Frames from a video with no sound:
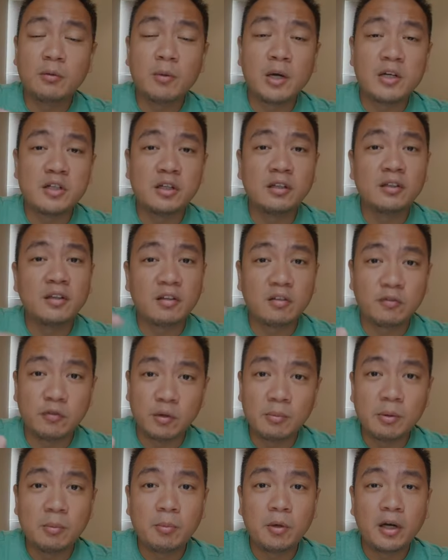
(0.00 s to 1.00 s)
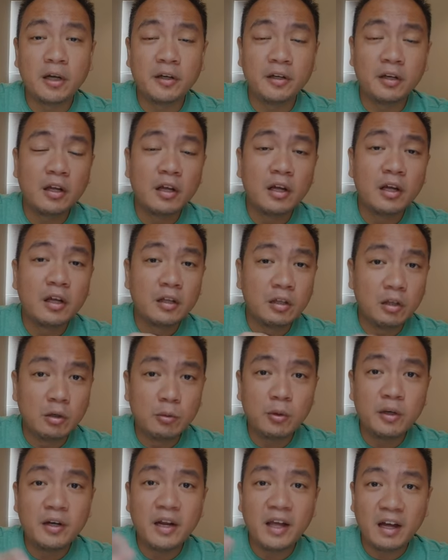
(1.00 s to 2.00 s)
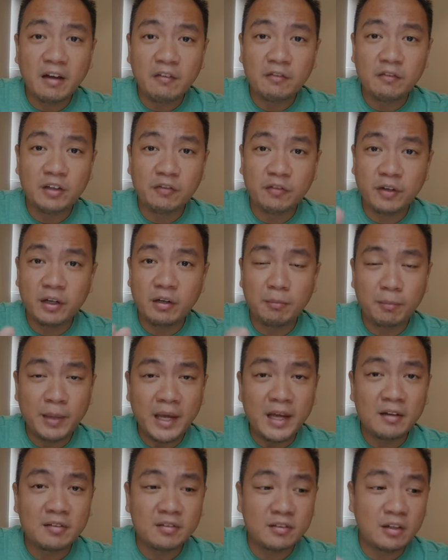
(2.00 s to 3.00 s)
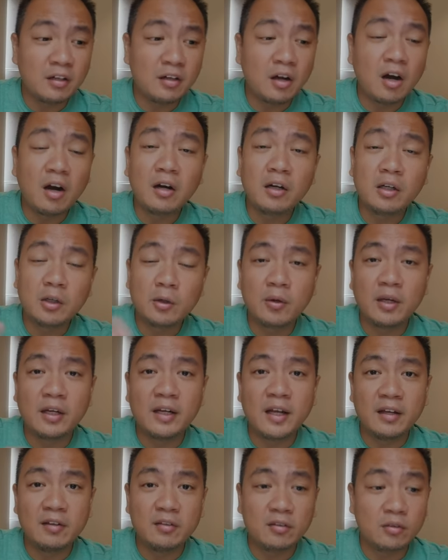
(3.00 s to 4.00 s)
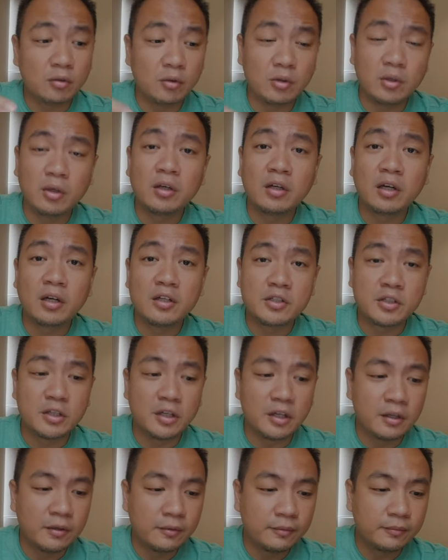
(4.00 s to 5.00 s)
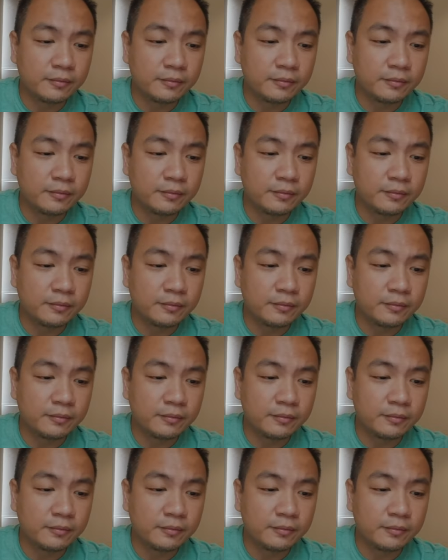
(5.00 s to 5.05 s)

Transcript: you're watching this from abroad, you would have different banks that are localized to your country.